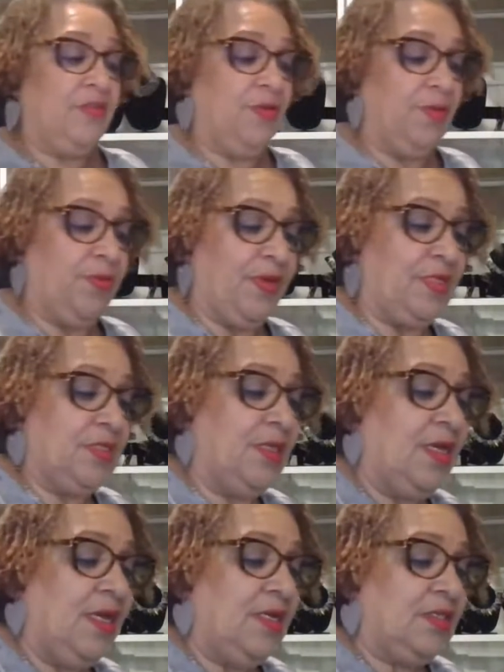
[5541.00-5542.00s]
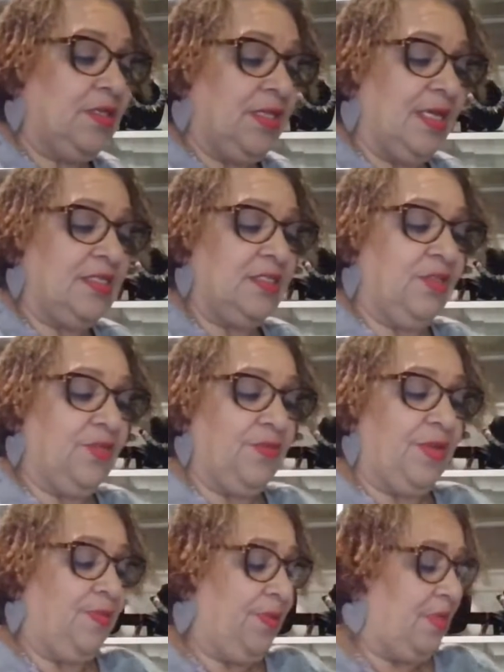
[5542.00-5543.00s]
for a bracelet. So that's the
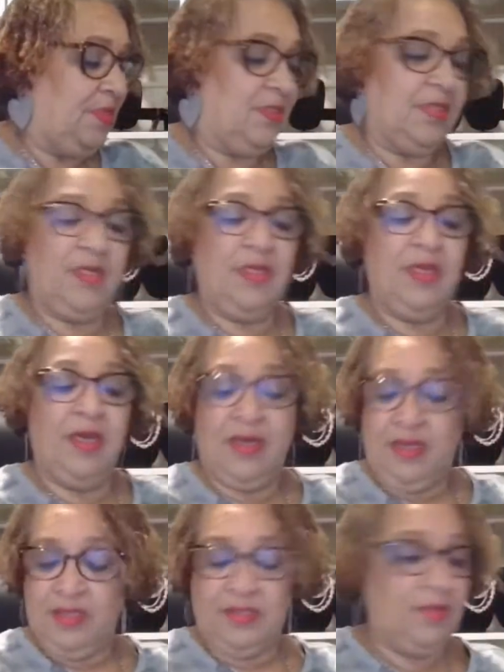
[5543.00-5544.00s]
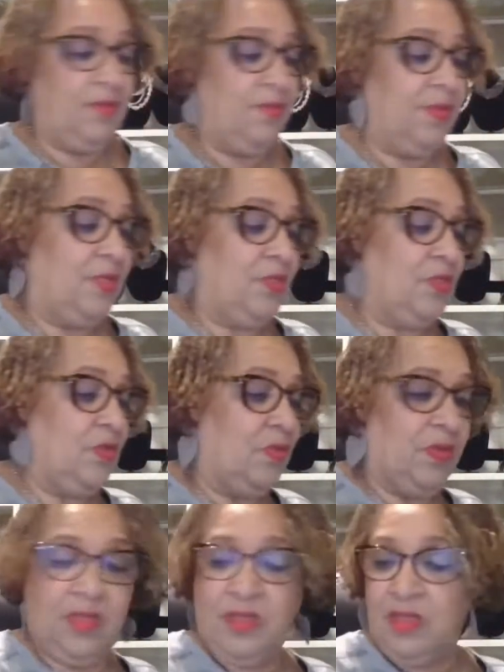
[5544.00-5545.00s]
three-piece set, guys. What I do
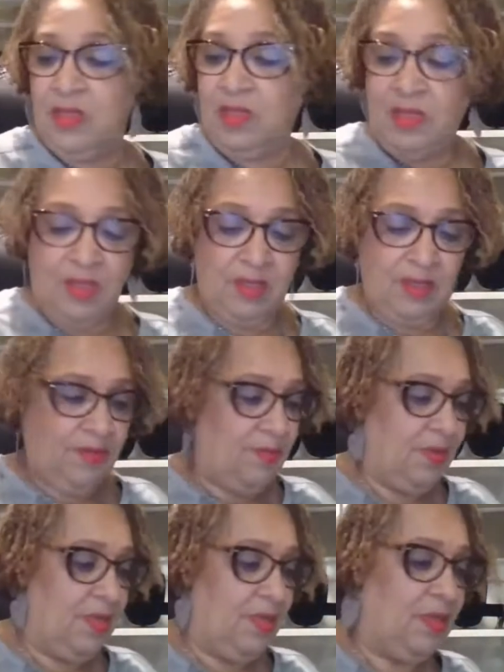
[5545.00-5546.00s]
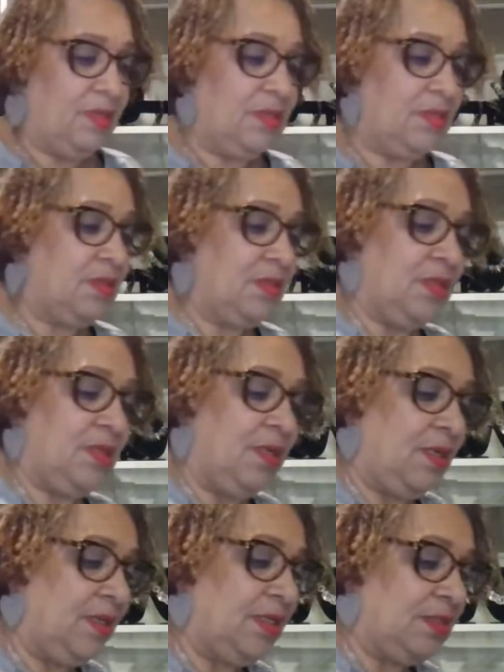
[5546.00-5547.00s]
with the earrings?
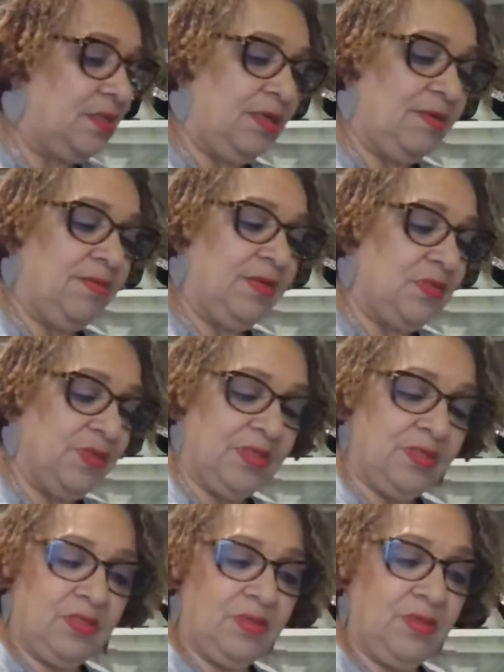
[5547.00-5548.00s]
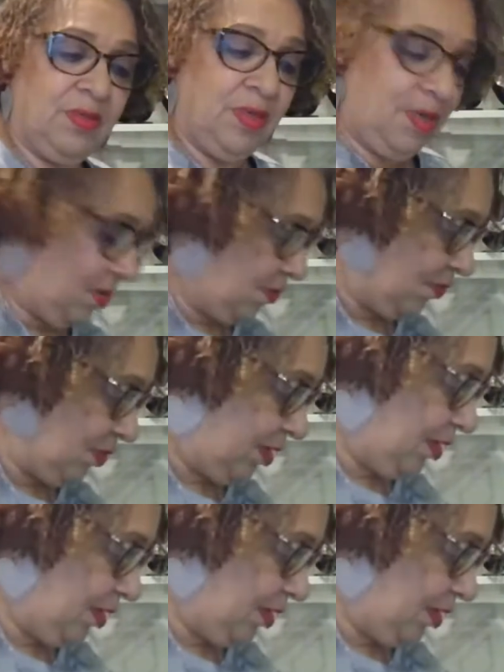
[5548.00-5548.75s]
That's the earrings. What I do? Ring